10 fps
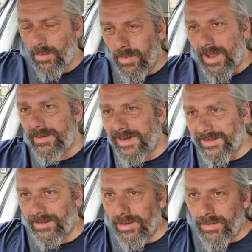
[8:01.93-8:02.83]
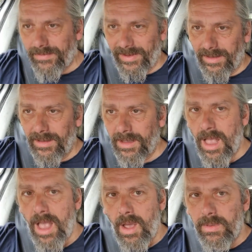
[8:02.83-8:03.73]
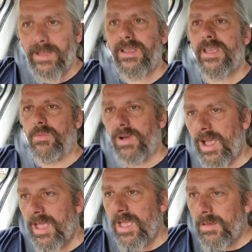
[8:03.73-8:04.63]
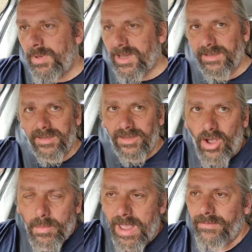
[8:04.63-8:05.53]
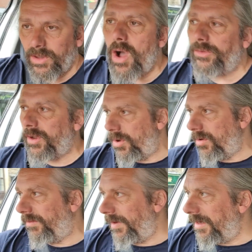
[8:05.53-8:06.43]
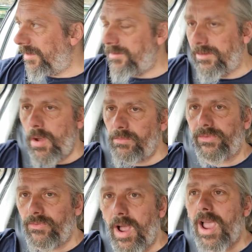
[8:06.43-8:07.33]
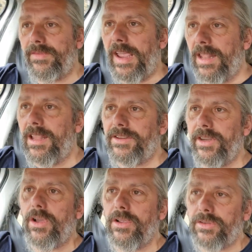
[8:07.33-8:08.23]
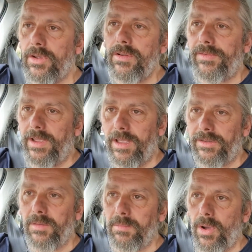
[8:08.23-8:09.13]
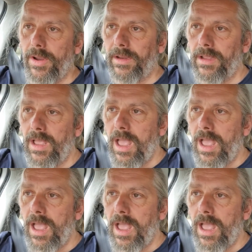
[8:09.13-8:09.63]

Why do I need to hoof it? Well, I'll tell you why. Because he's told me I've got to hoof it. So don't drive it unless you're going to hoof it at some point.